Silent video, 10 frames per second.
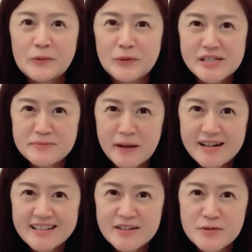
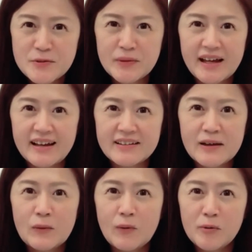Responding to that
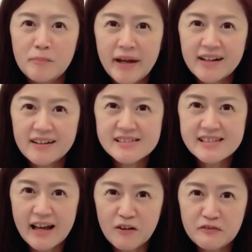will make us
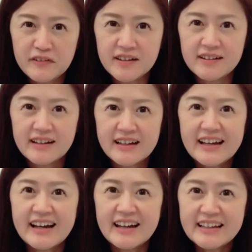healthier
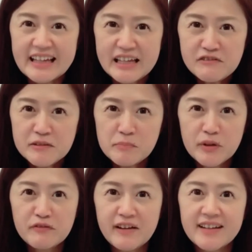and even
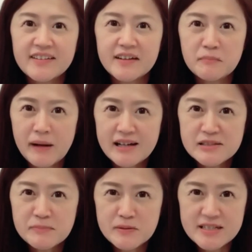prevent a
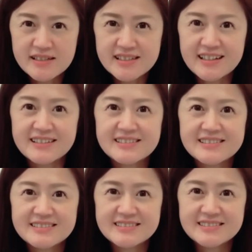possible disease.
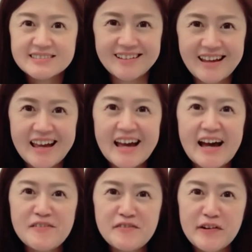
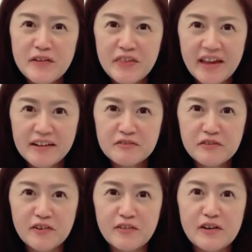I'm very
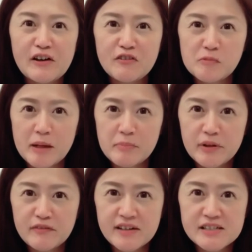thankful for my
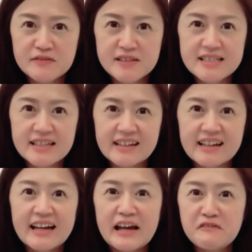previous fatigue
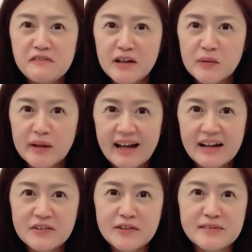and following
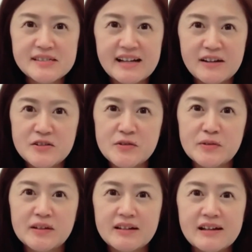actions I
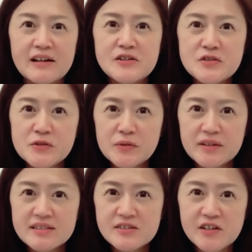took. Due to
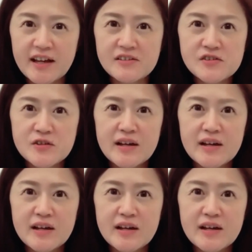this change,